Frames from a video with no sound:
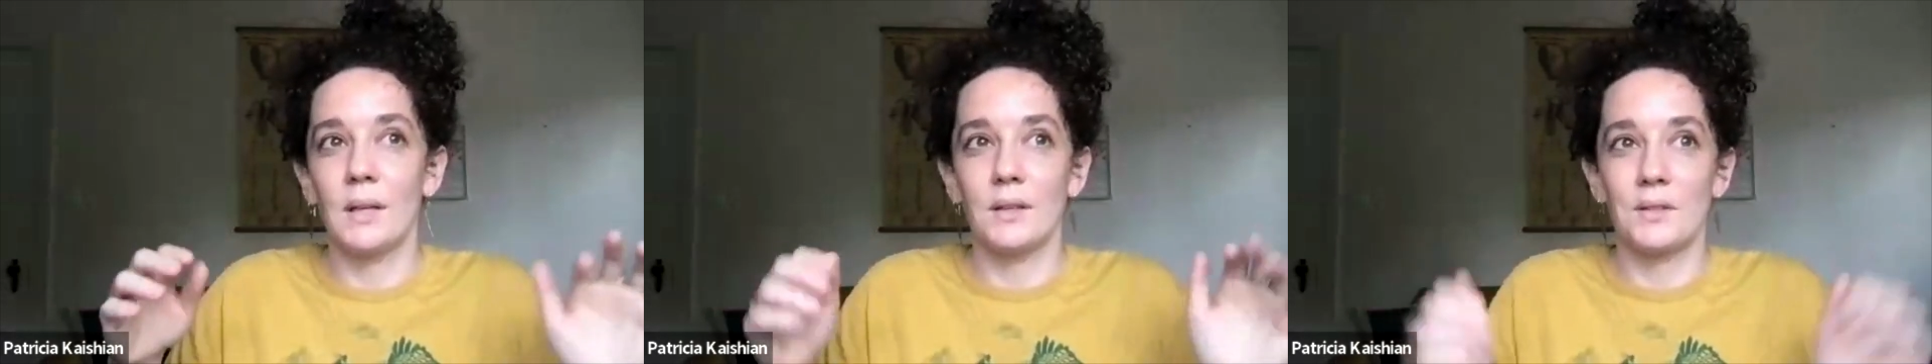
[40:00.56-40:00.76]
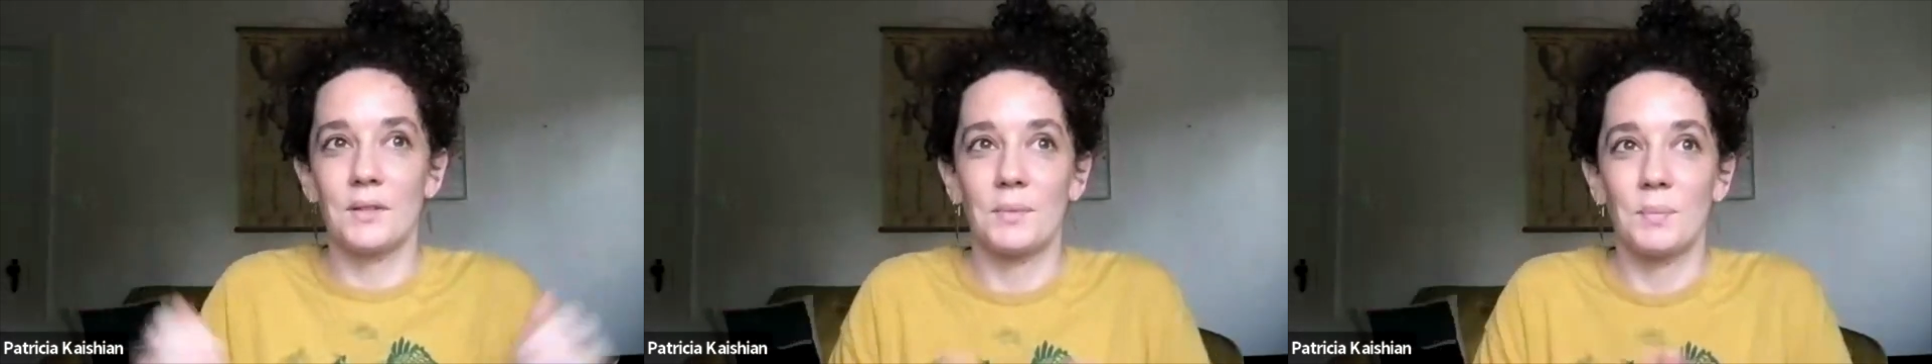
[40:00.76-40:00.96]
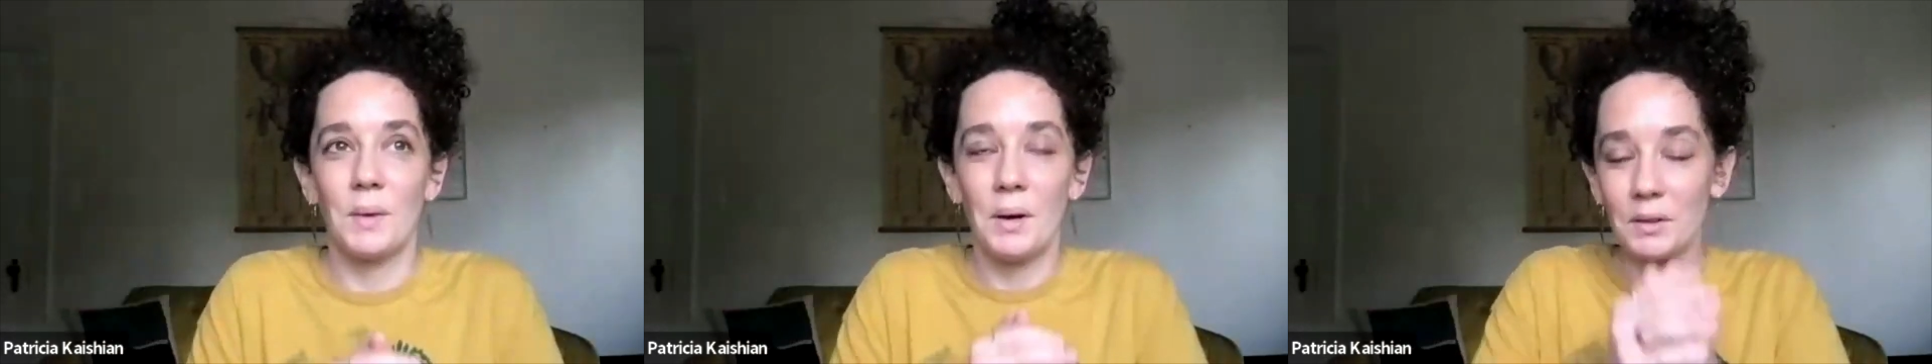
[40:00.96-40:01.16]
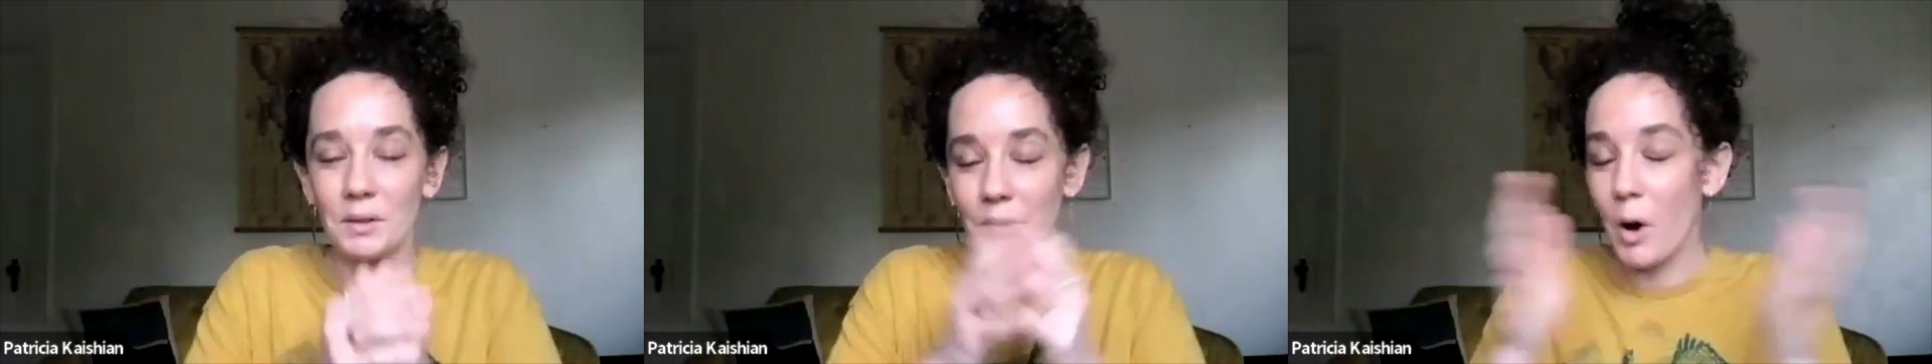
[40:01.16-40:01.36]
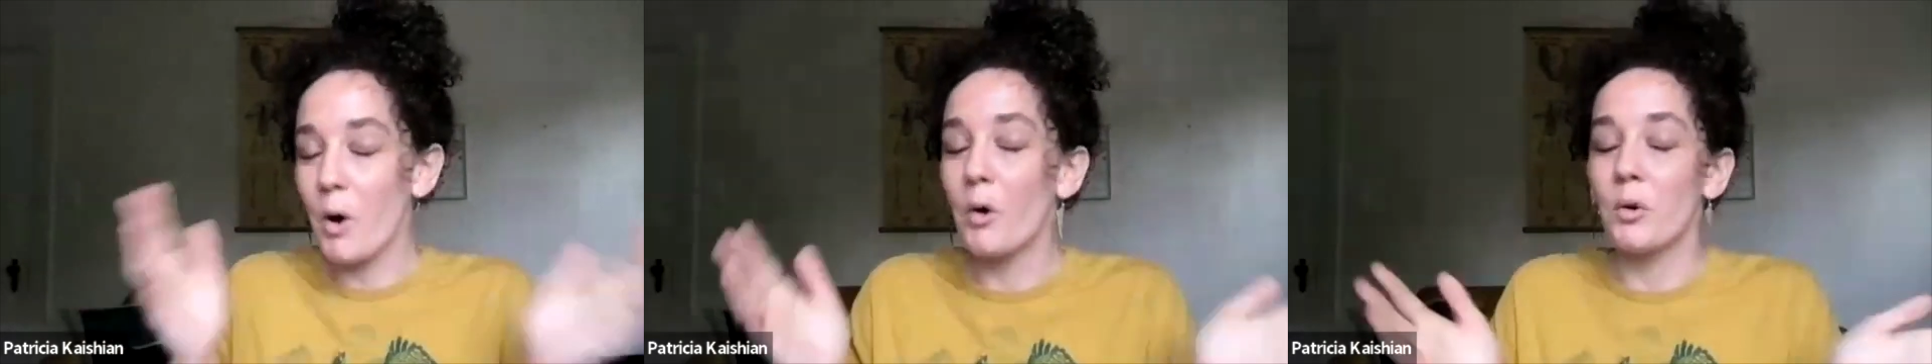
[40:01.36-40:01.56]
because
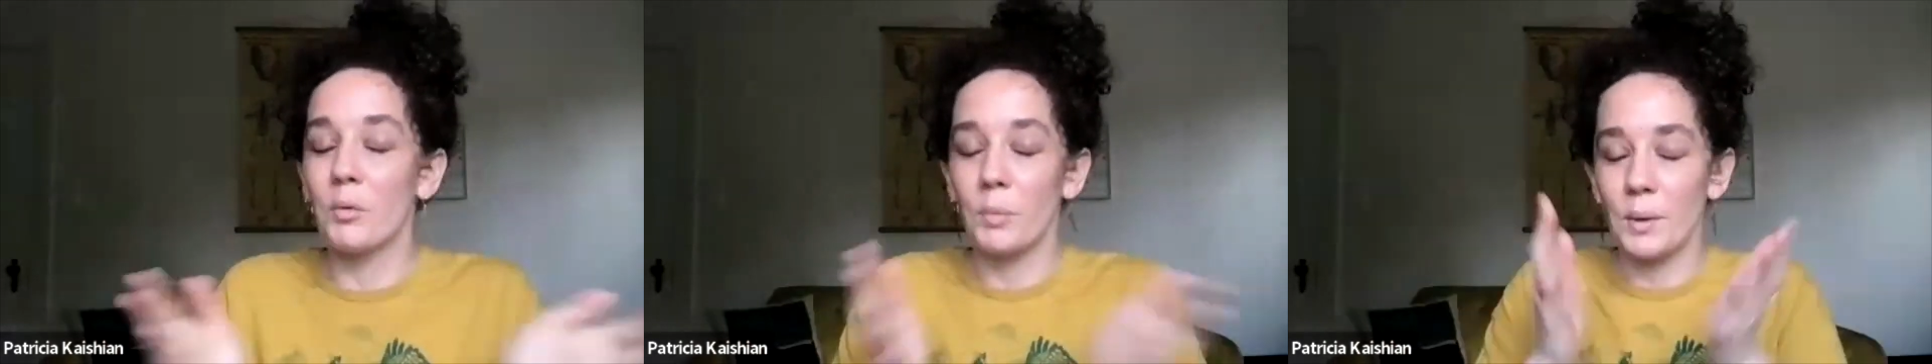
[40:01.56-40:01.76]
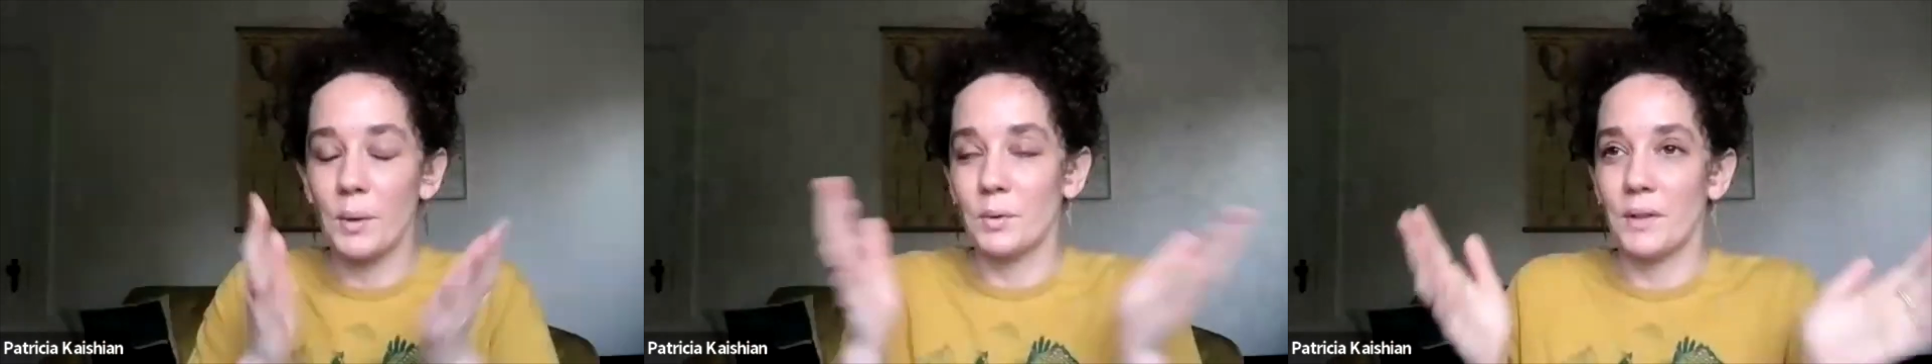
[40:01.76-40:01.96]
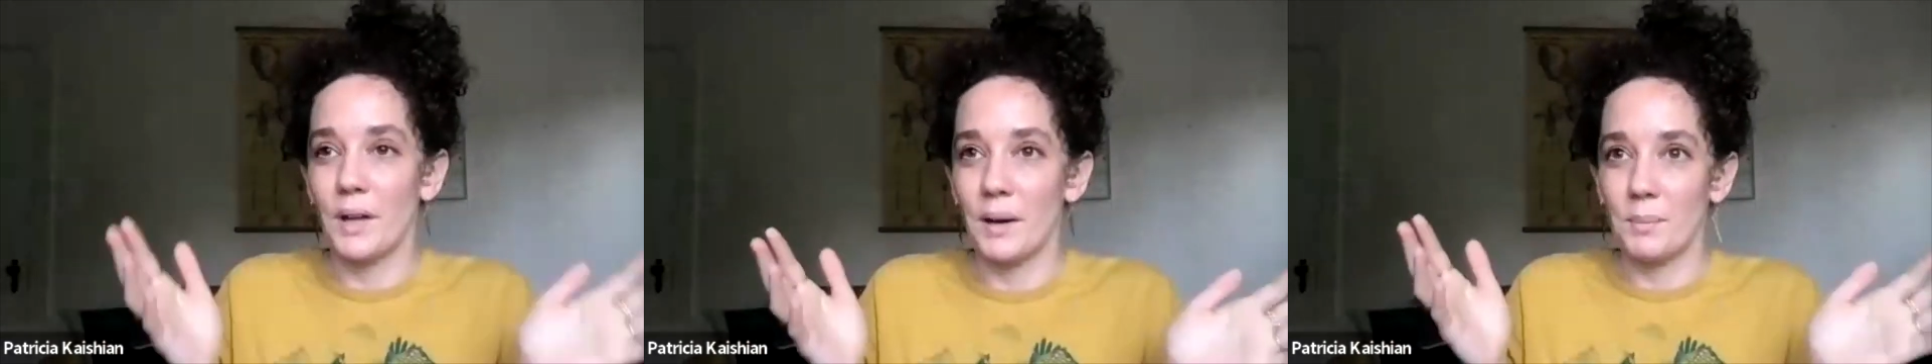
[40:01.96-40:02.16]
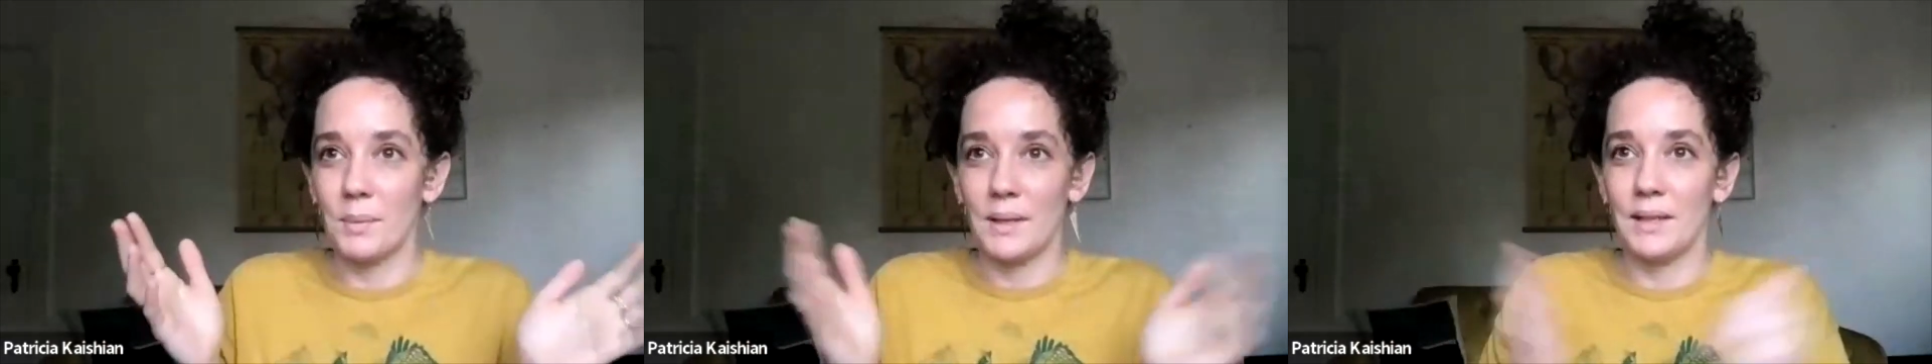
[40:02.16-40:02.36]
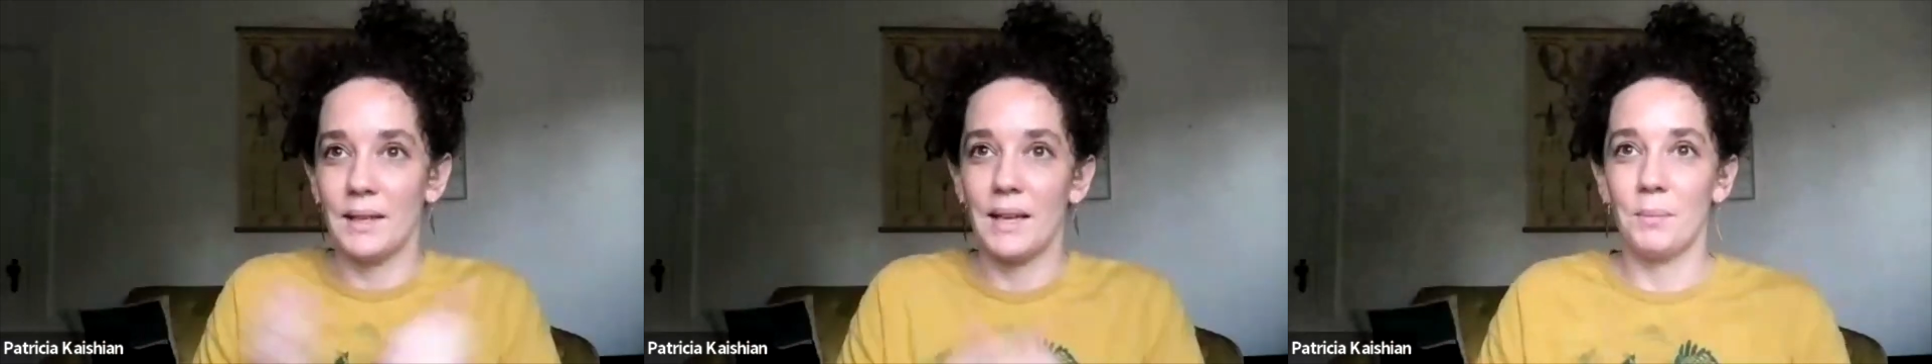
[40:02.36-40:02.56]
alone we will not
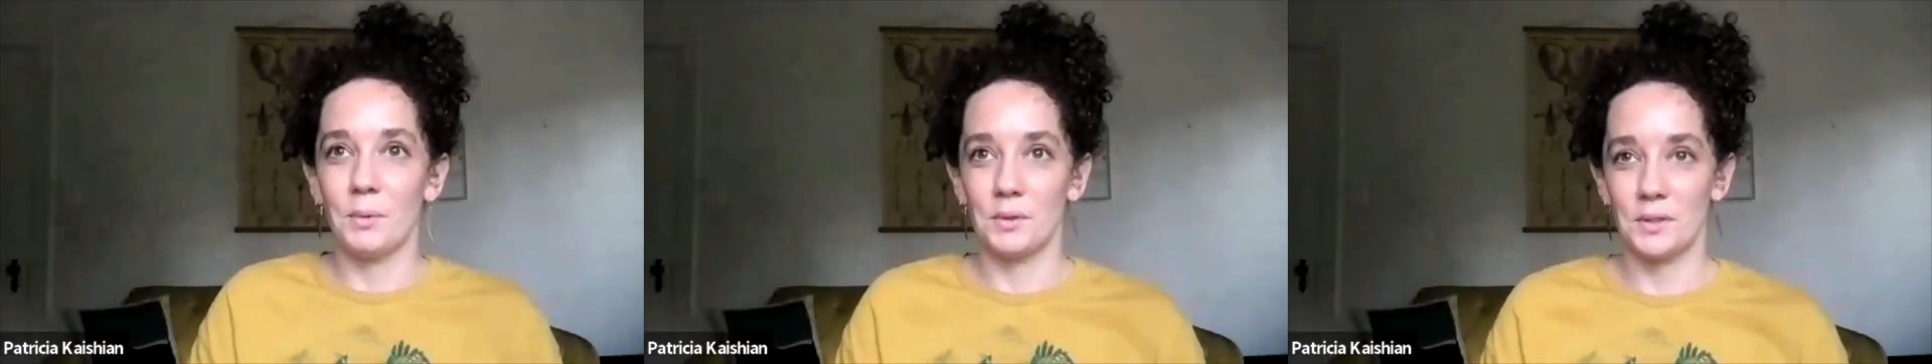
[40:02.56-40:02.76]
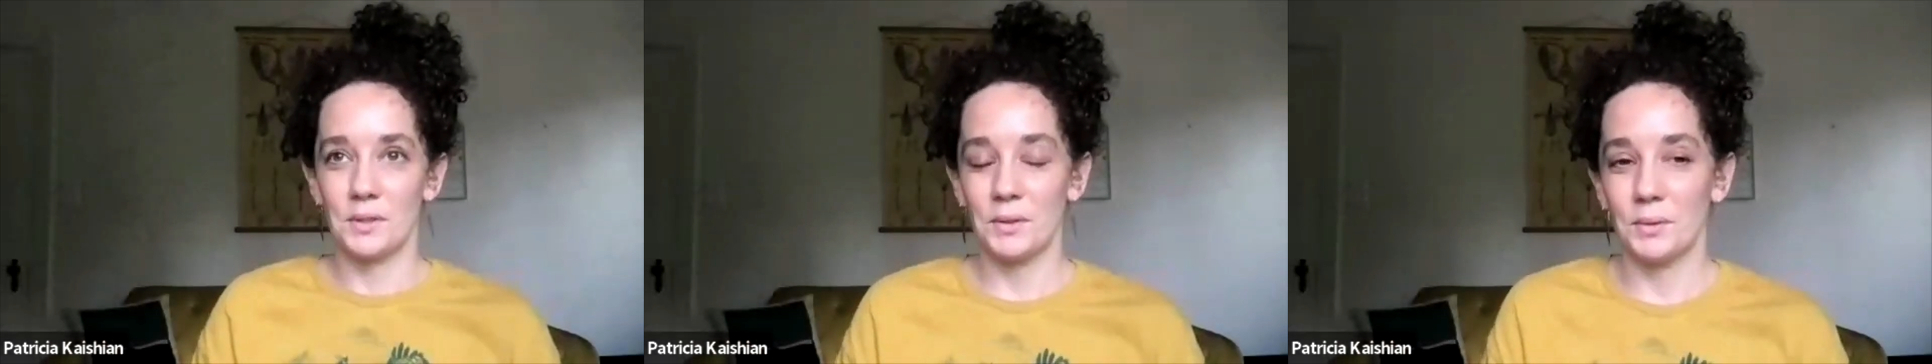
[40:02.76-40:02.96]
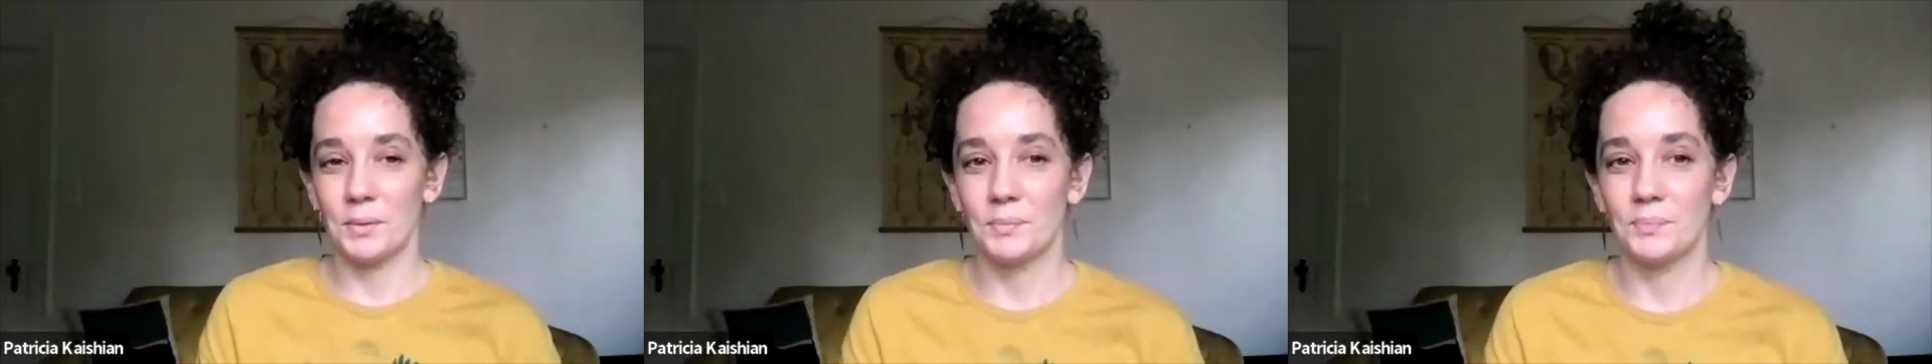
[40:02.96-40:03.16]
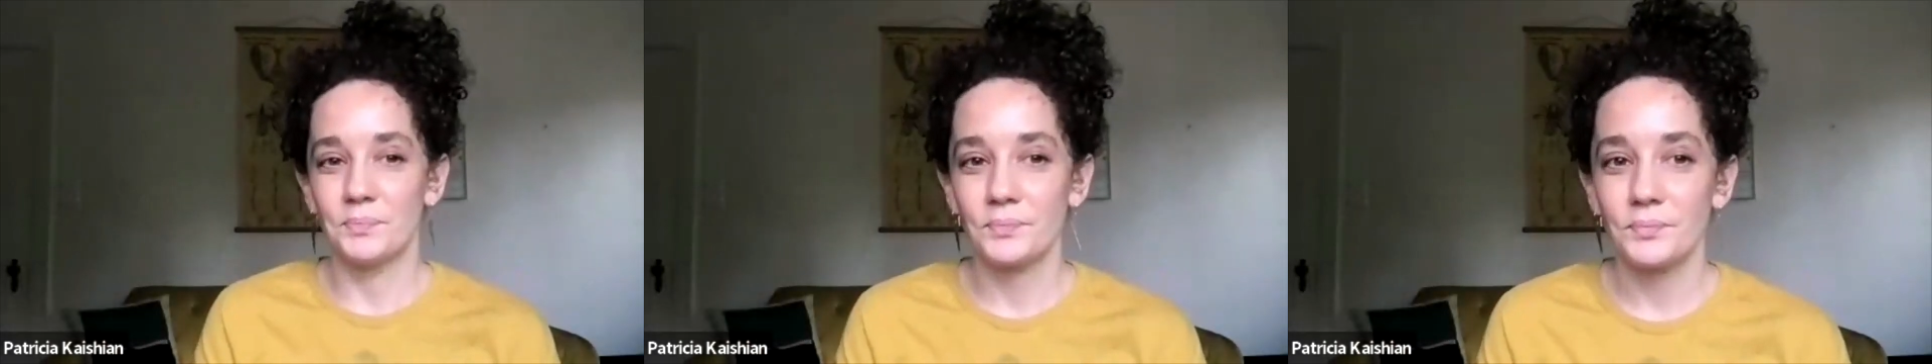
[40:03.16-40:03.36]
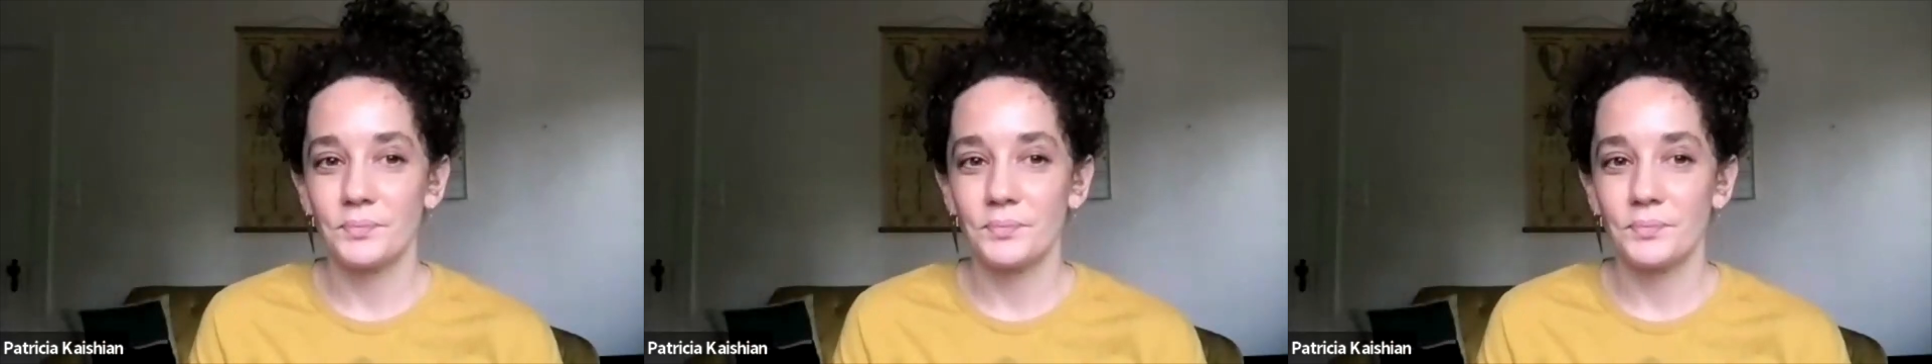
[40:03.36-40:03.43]
be able to